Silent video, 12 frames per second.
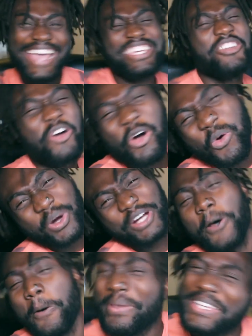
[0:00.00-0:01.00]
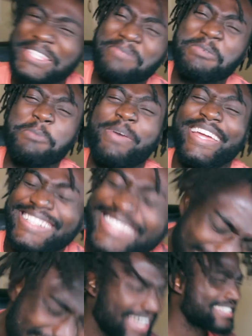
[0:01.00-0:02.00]
Hey yo, what up? It's me, man,
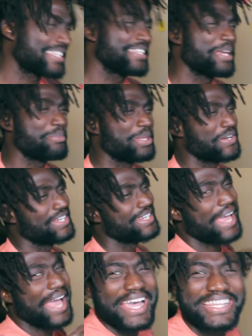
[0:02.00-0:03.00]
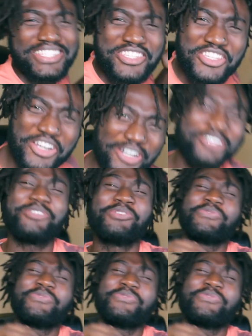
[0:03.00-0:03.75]
DLuxx in the building. And yo,